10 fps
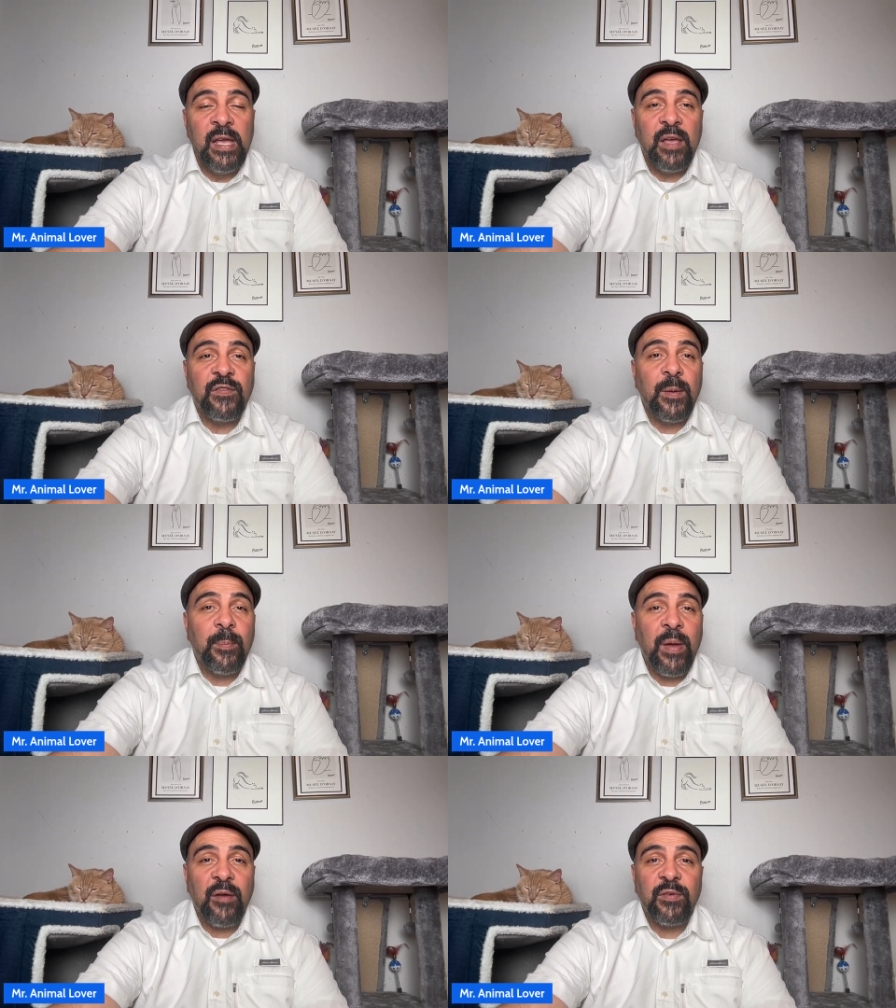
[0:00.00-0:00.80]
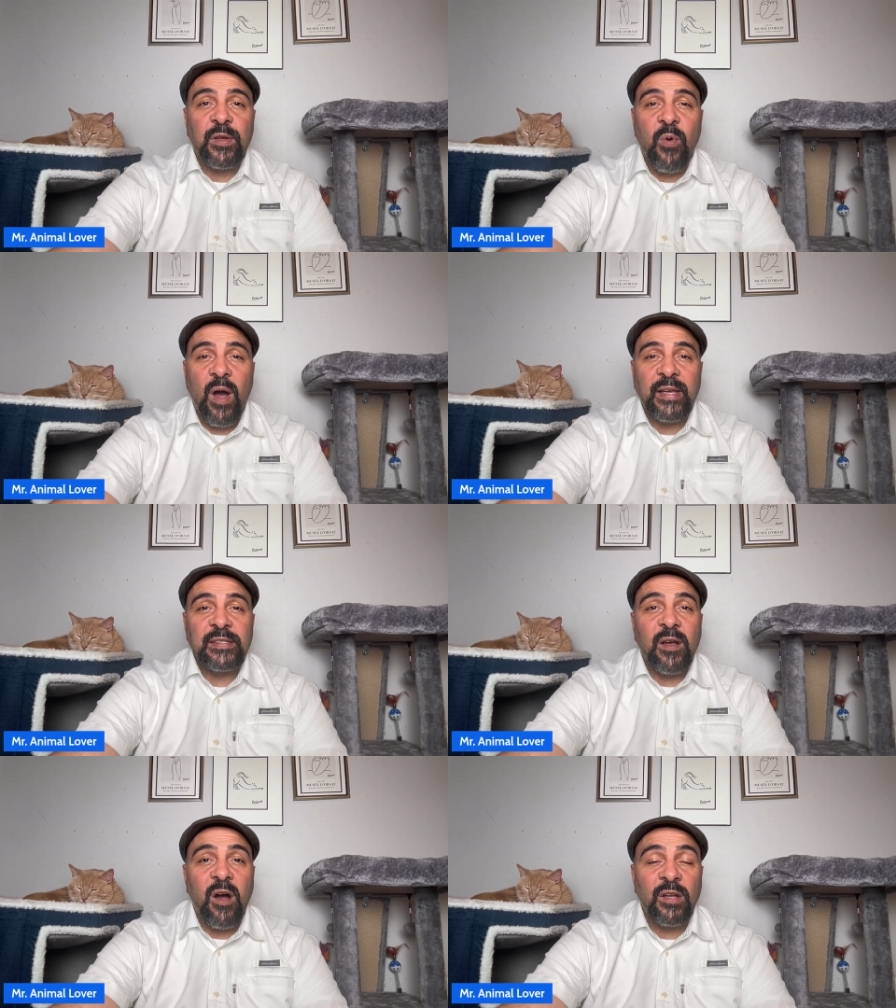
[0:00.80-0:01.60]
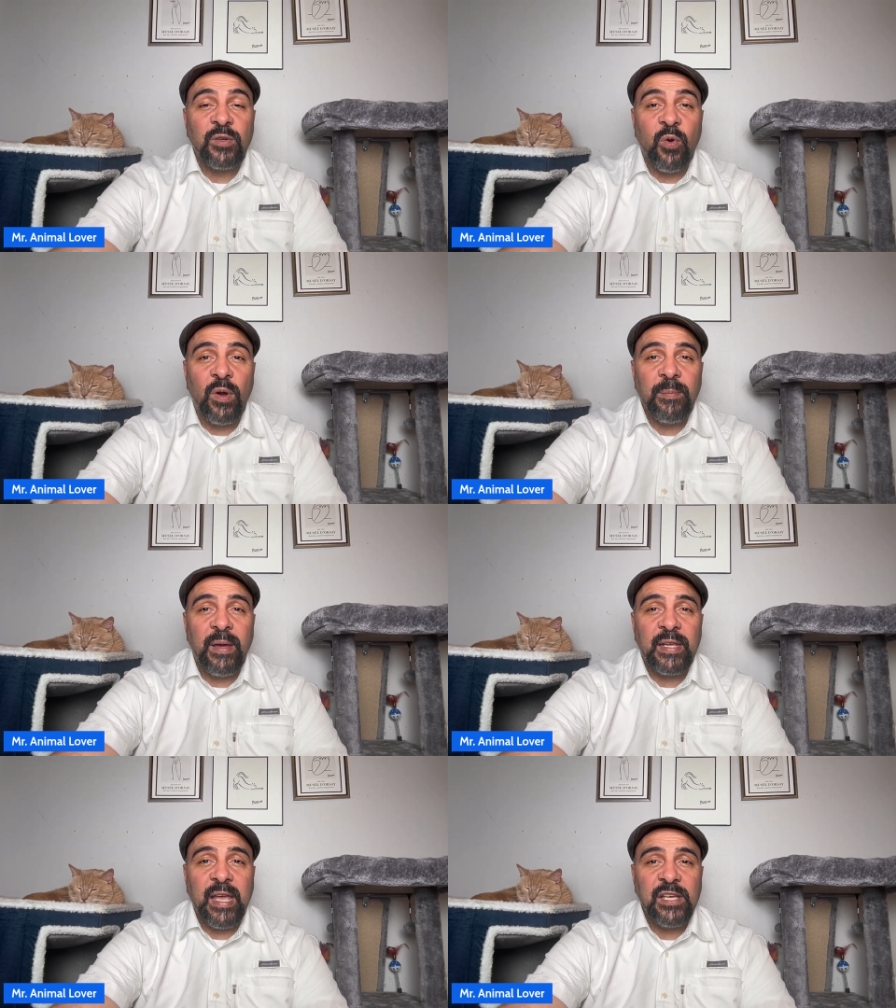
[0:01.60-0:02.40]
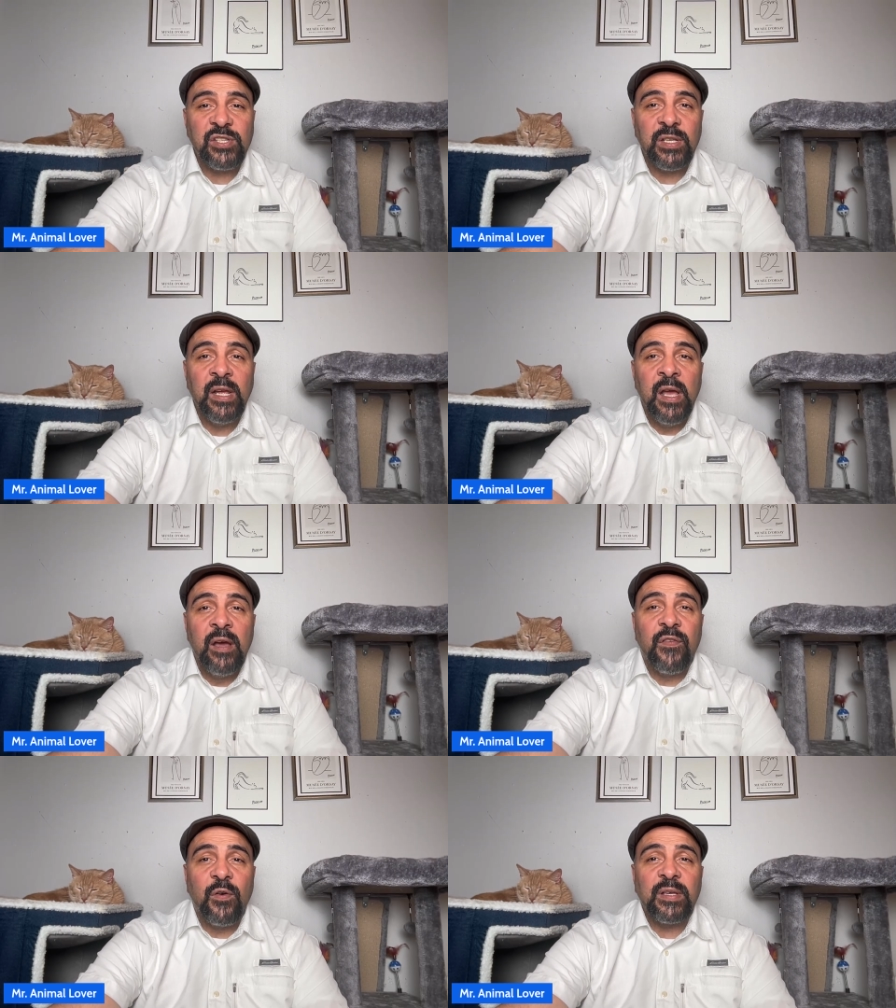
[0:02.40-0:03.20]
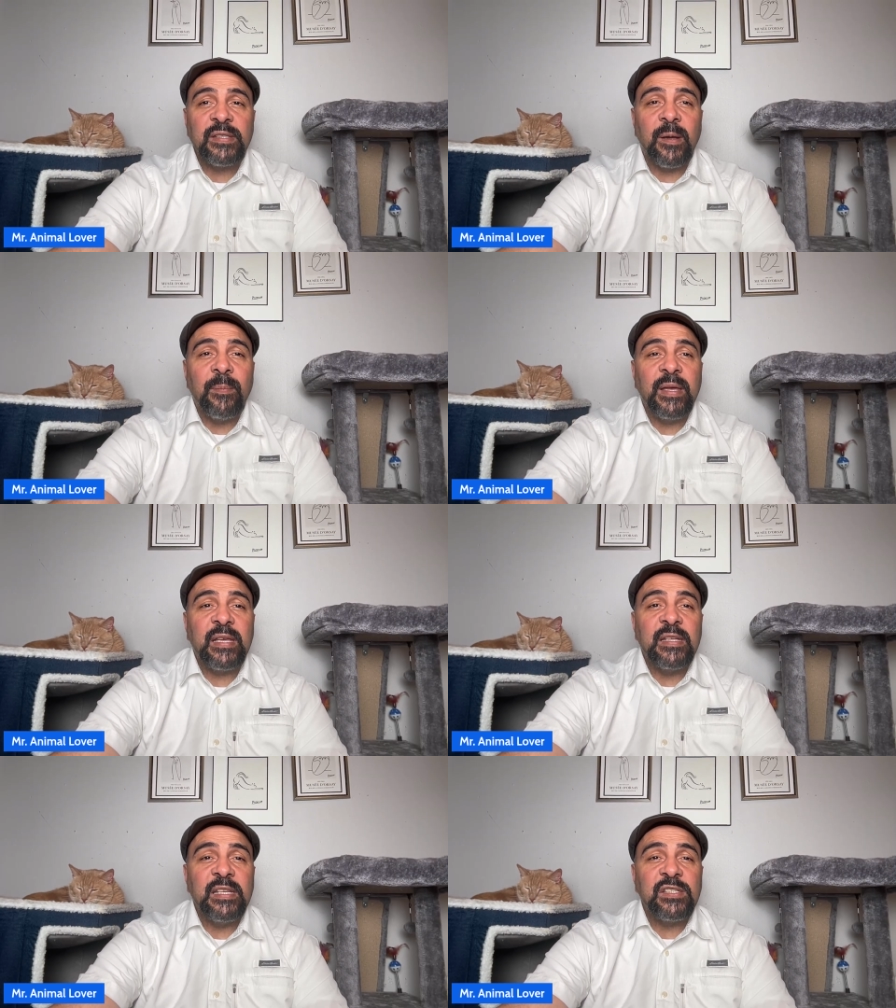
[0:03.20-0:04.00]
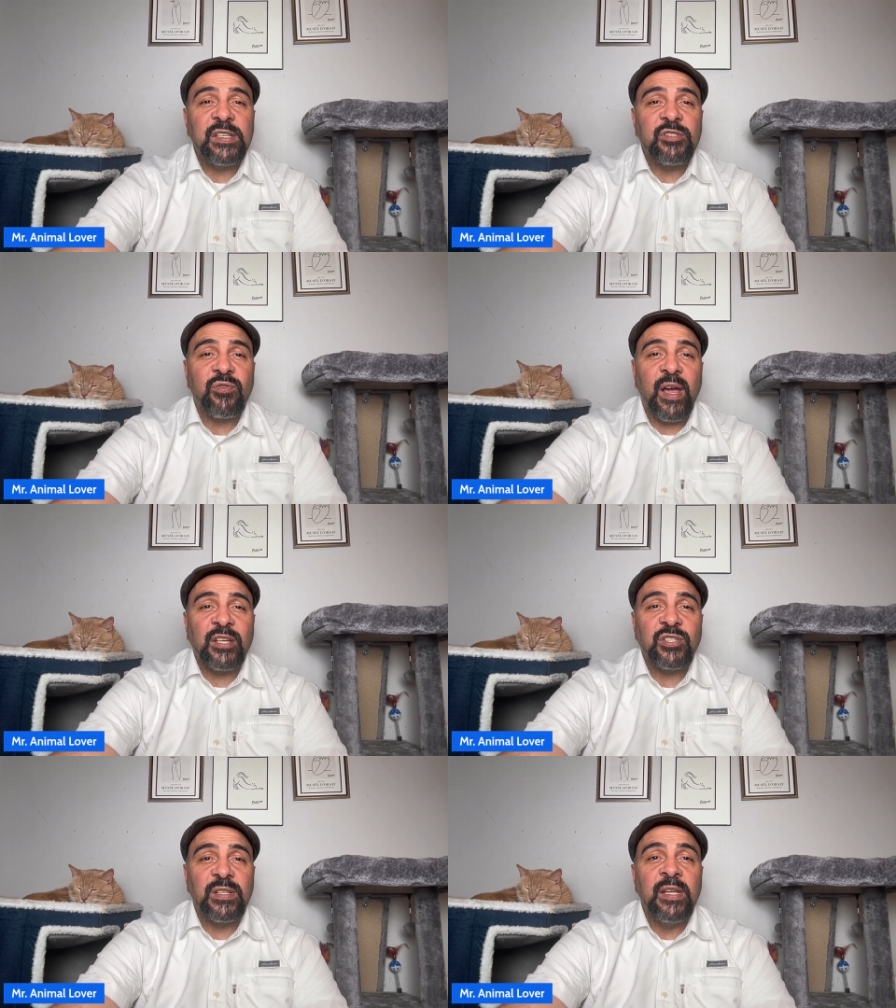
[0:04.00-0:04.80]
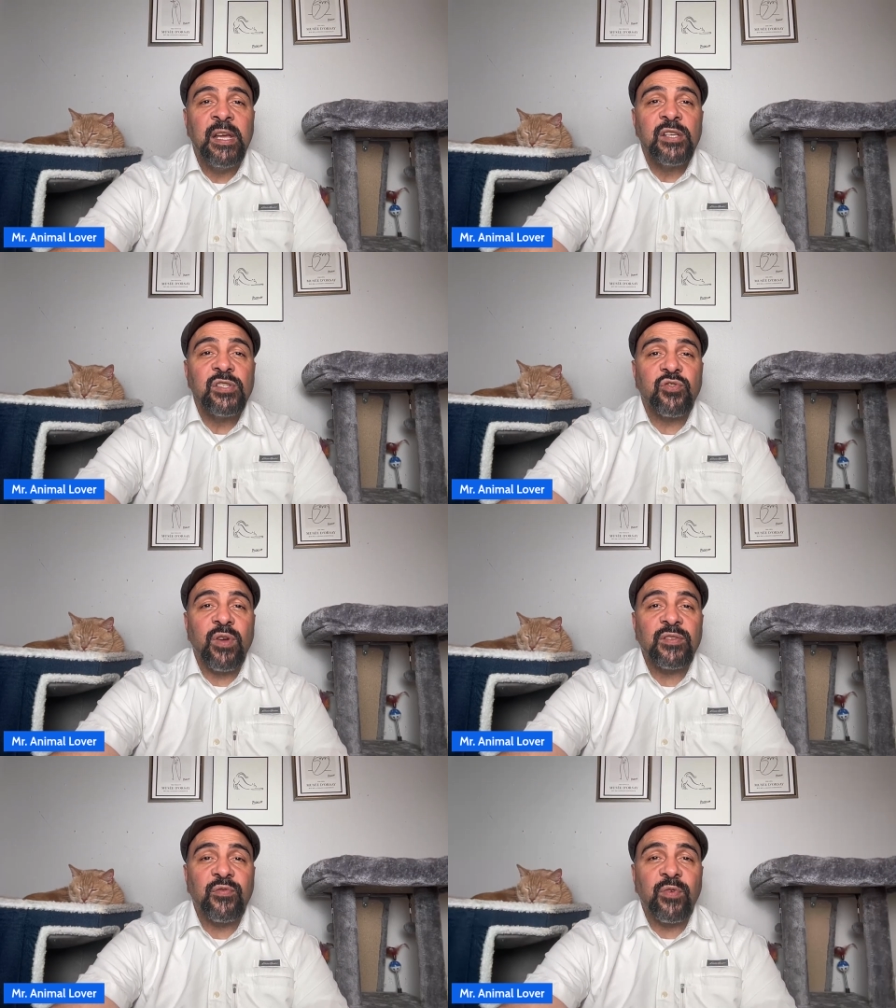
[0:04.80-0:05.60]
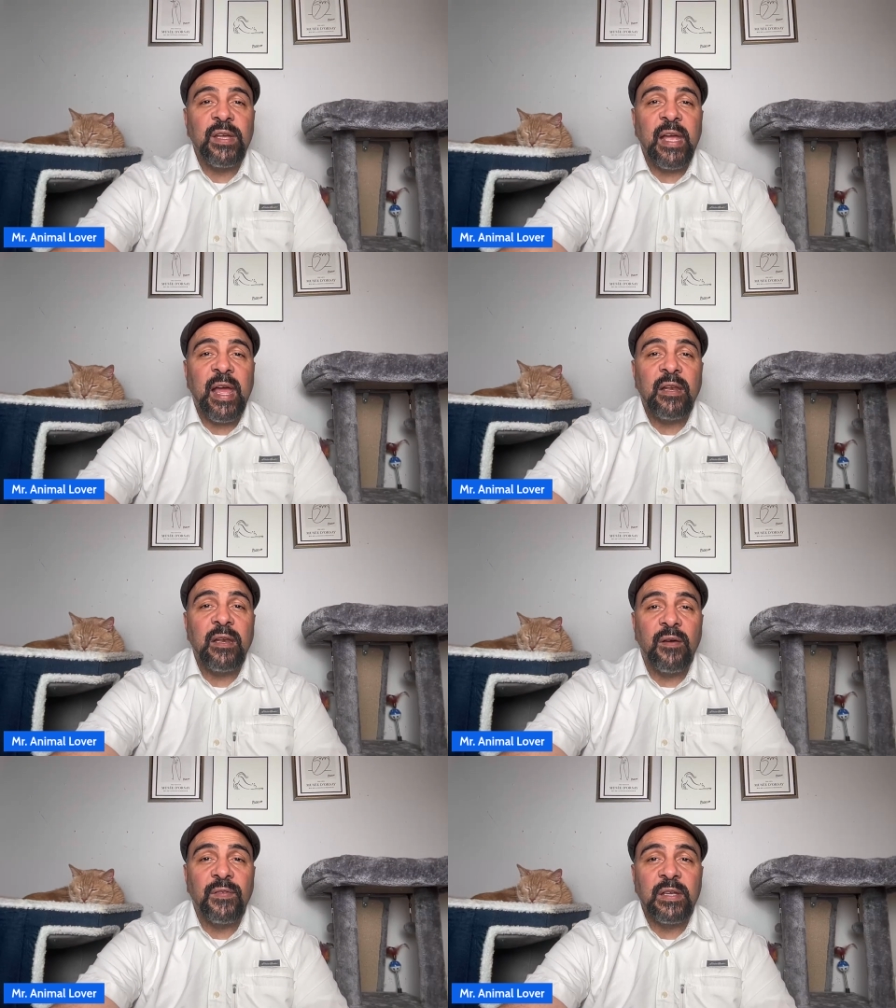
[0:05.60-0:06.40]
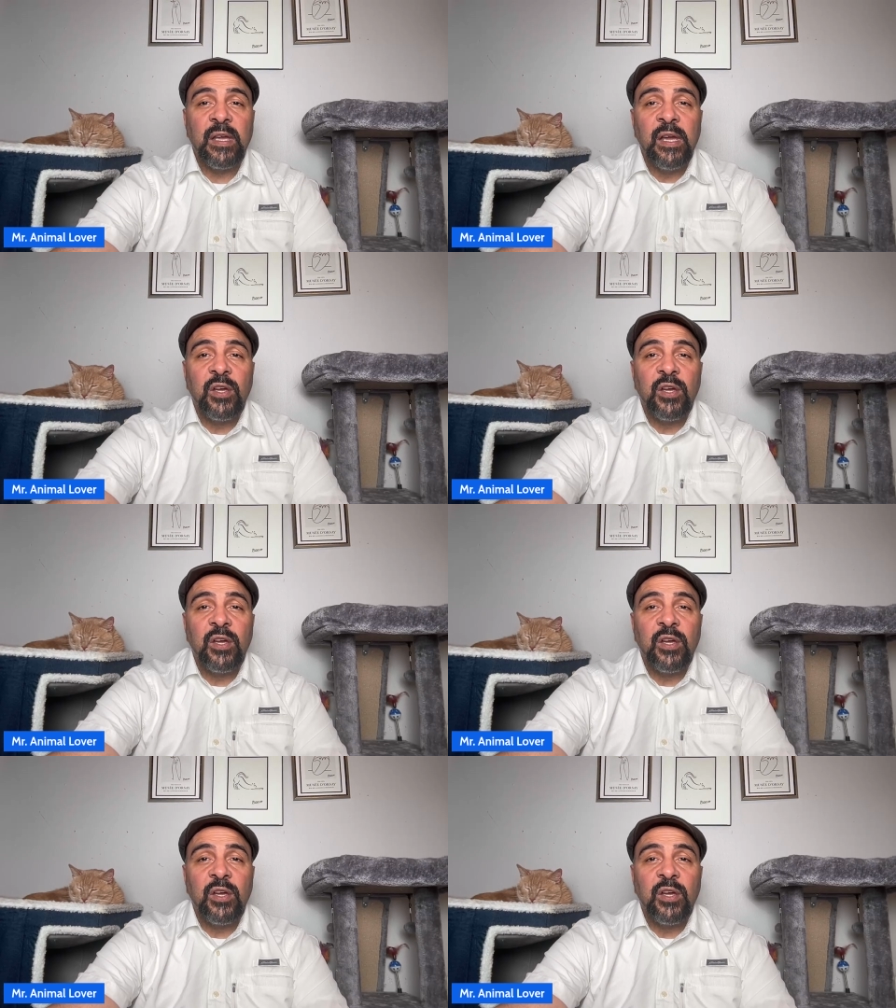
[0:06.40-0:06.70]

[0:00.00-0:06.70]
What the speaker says: If your pet requires ongoing medication, focus on making each interaction stress free and loving.